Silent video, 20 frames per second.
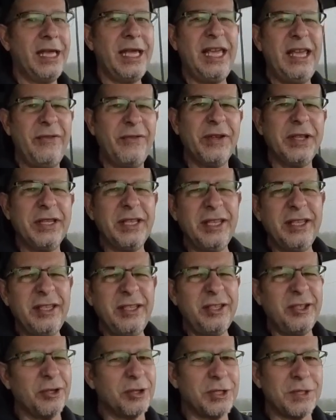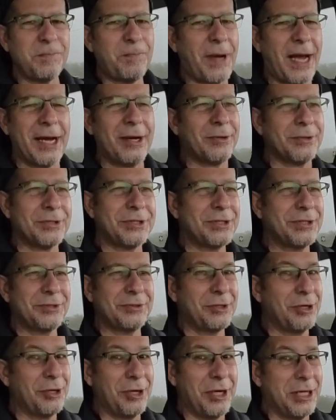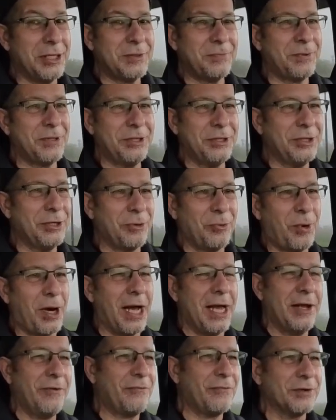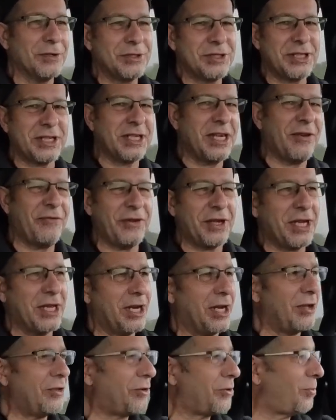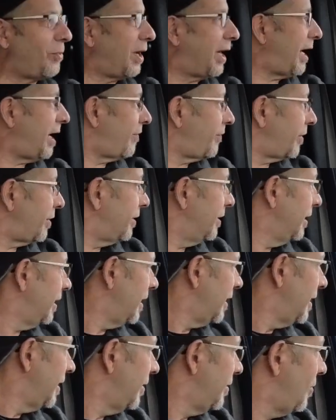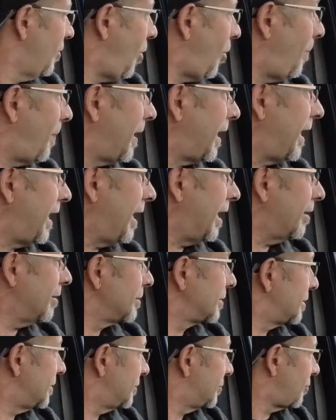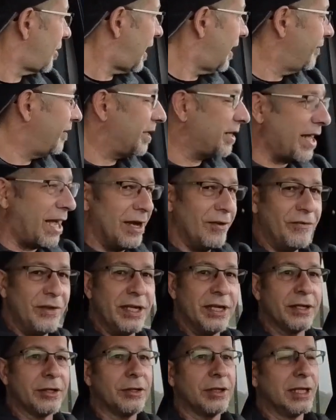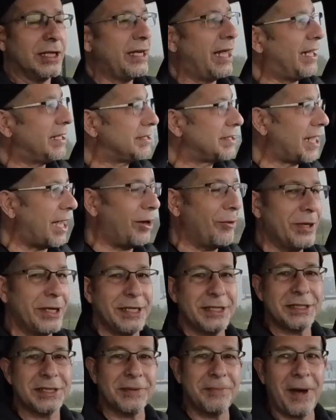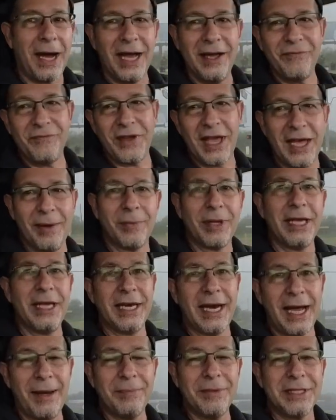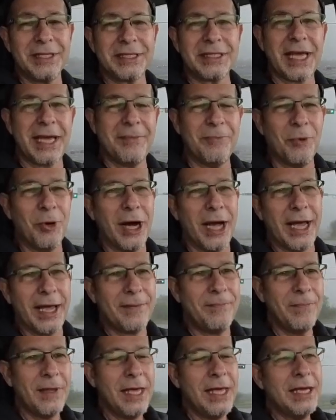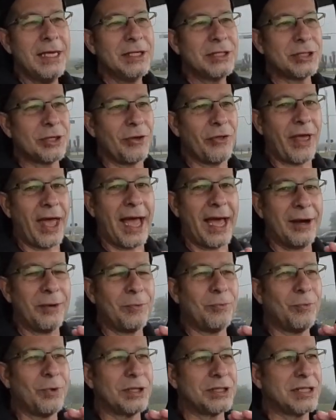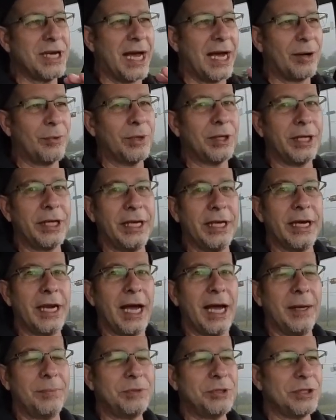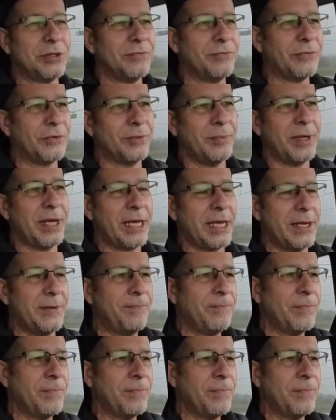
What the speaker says: Even your spouse, your husband or your wife or significant other, whatever. Nobody else is driving that vehicle. And that's how it is in my family, and I'm the same way. So that was not really an option for me.